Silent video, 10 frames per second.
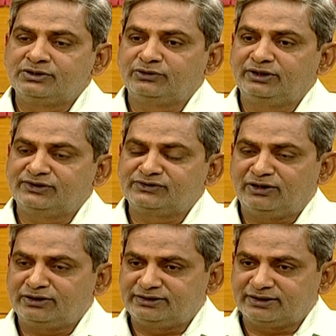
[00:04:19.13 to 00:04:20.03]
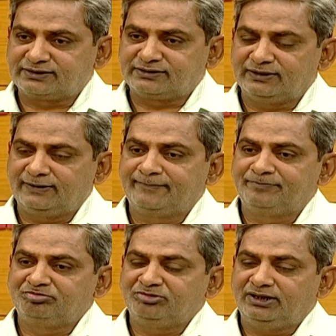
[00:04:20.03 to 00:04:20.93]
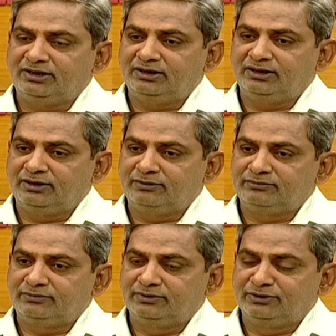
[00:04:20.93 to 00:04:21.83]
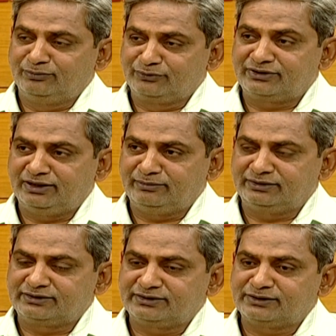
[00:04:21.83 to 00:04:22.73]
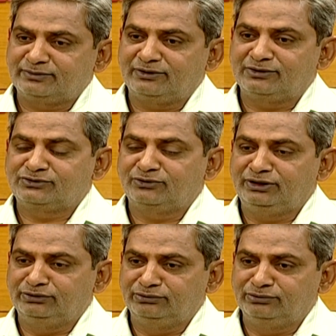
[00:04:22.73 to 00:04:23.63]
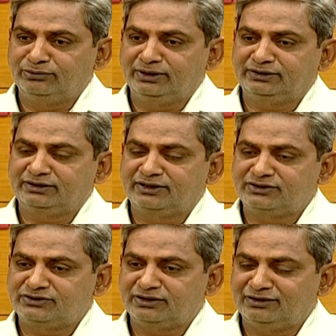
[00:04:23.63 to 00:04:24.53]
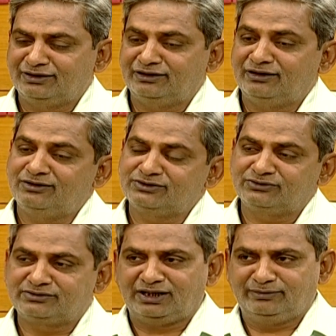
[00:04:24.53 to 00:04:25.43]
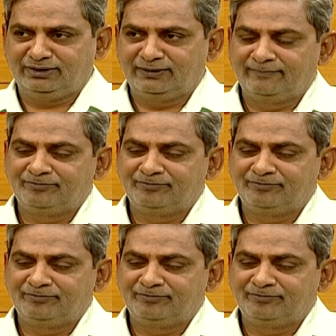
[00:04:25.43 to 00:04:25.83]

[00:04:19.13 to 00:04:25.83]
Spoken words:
So he is not just Muslim in that sense, but also Hindu and Christian and also tribal.